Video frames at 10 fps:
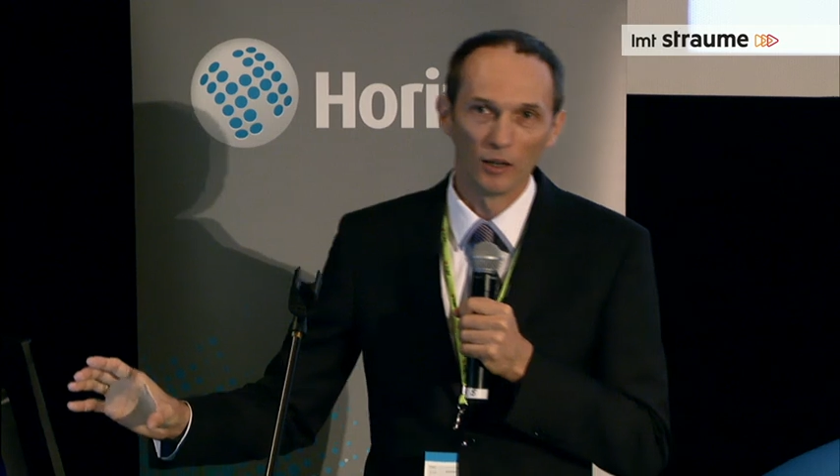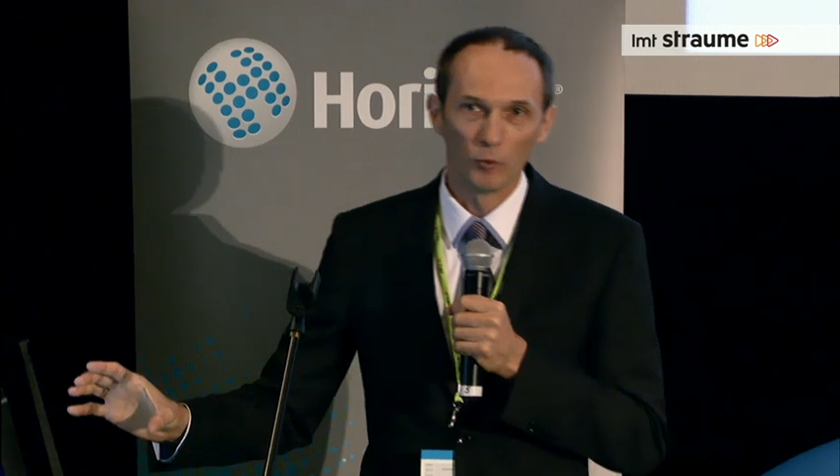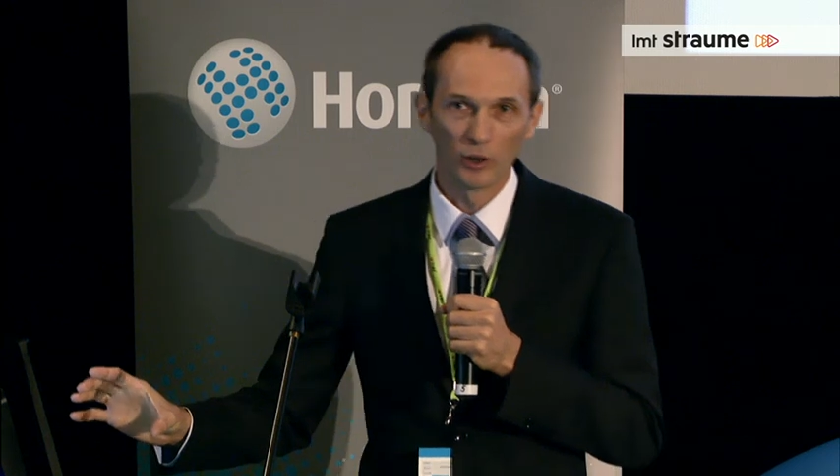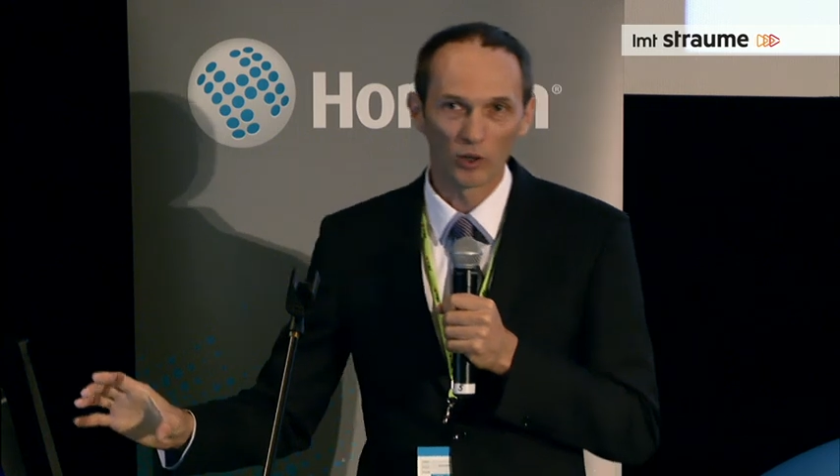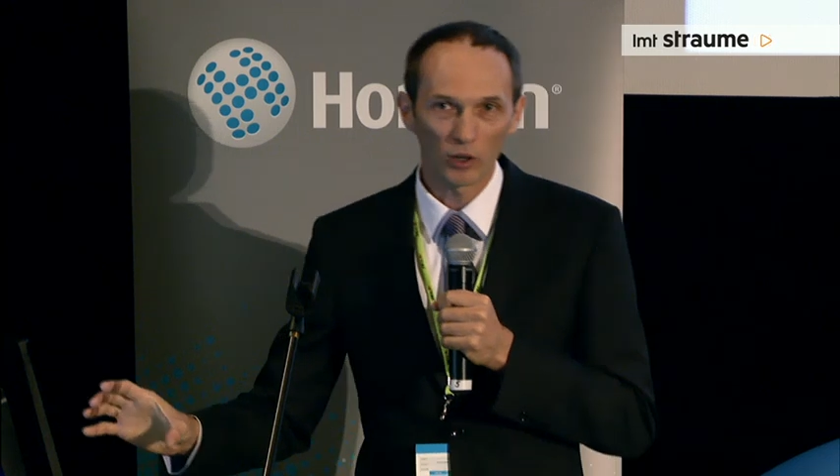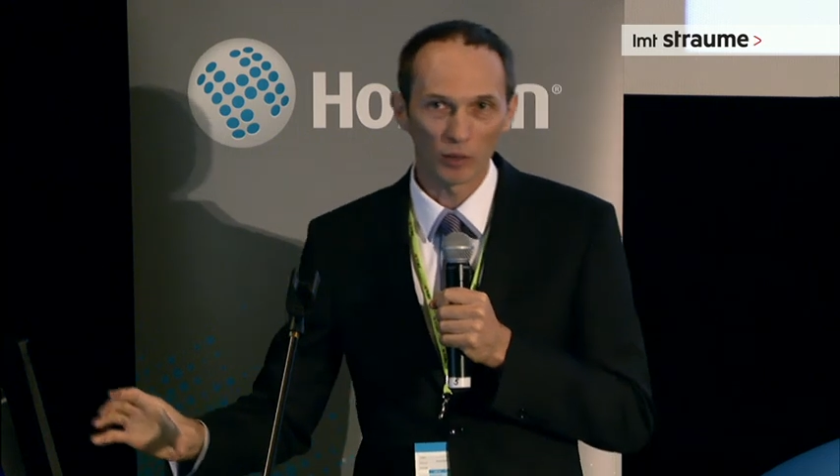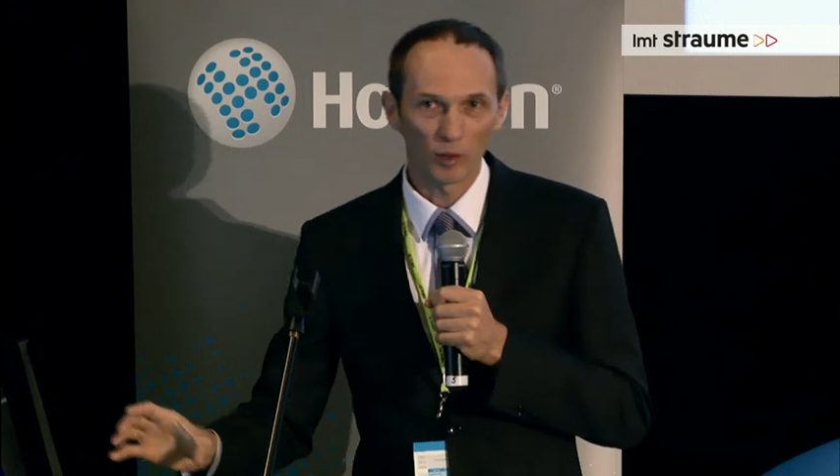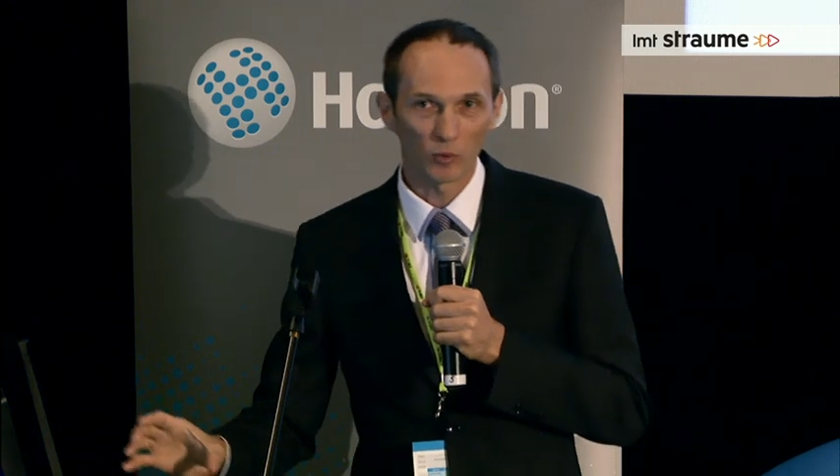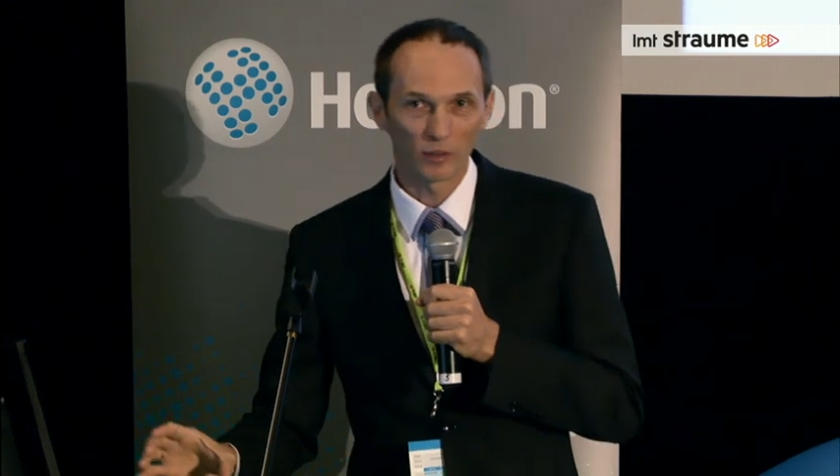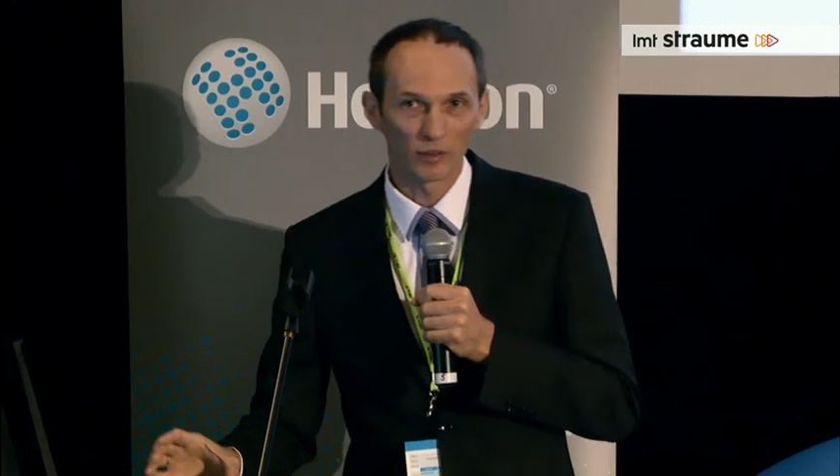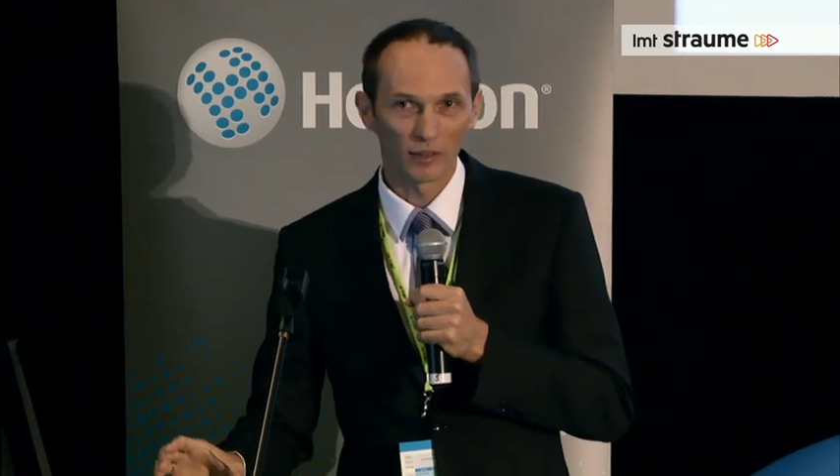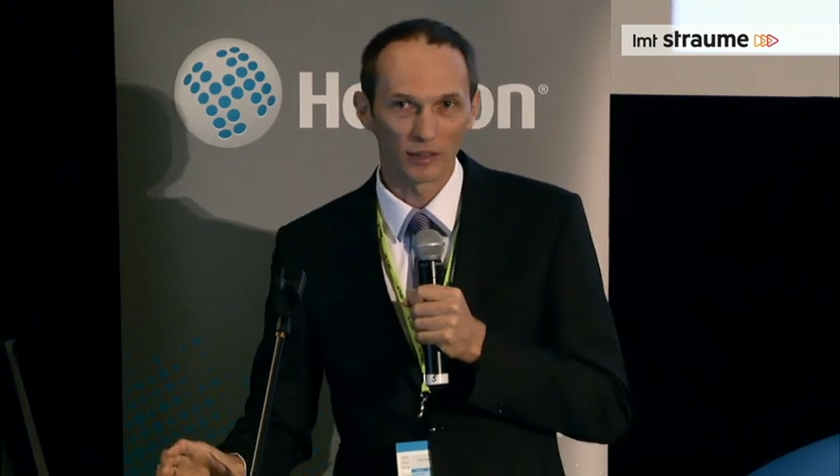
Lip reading: we talk about